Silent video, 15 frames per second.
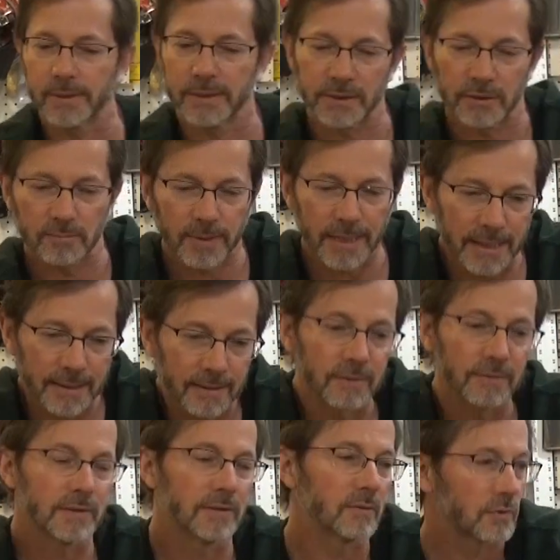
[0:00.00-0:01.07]
on your
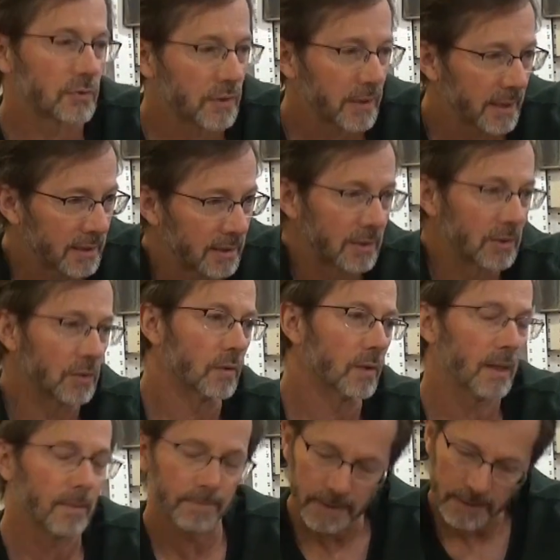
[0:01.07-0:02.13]
panel that you were trying to glue
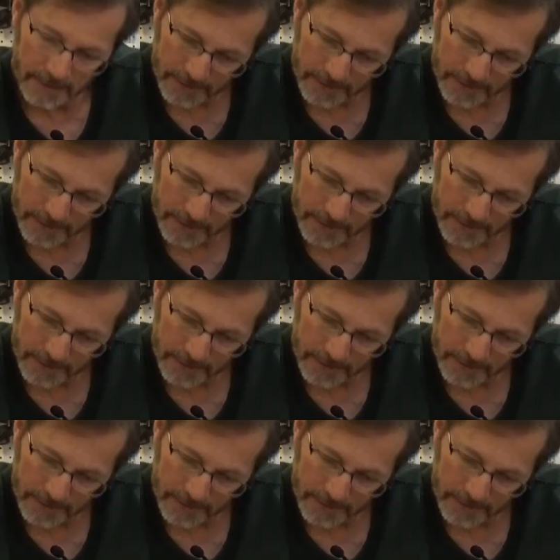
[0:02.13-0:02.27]
up.